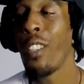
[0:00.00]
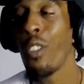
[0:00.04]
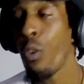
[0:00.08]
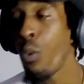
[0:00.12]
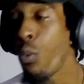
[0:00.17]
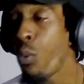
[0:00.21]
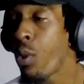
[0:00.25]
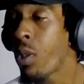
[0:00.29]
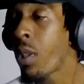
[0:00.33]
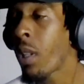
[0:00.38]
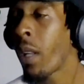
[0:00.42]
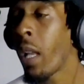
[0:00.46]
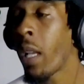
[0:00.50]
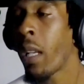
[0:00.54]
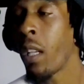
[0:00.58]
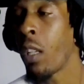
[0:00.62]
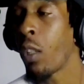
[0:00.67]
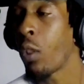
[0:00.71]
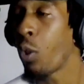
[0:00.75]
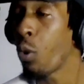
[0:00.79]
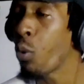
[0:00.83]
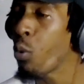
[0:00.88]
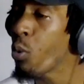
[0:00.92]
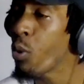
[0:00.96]
loose
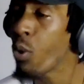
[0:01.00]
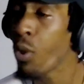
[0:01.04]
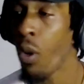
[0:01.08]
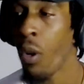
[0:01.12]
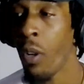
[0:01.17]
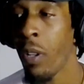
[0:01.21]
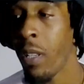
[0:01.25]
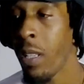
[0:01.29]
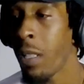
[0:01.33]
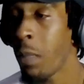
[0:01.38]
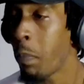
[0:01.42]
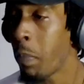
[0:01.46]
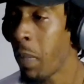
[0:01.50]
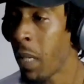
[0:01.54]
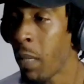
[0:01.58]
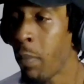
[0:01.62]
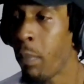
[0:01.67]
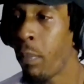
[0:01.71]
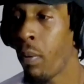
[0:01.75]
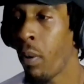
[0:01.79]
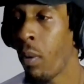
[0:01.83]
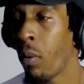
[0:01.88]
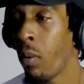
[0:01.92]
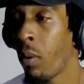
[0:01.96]
like a goose on this
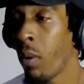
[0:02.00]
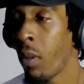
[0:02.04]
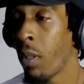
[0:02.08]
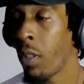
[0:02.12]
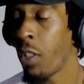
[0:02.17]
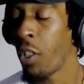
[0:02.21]
beat, bro.